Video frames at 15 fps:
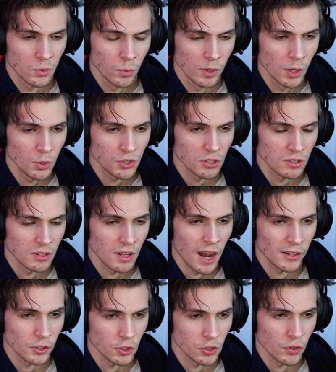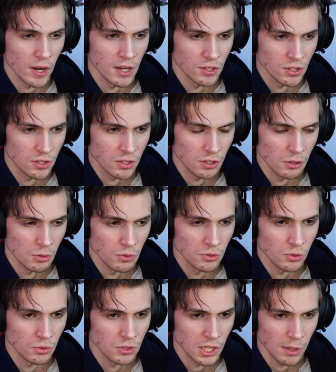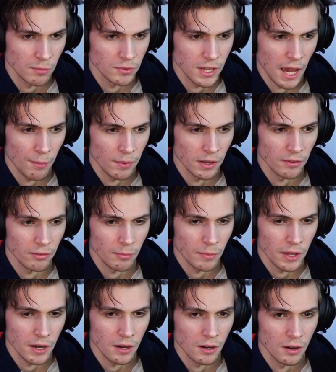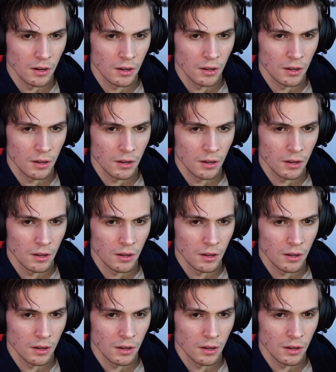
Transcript: We know she's in Doctor Strange too, so something's happening from there.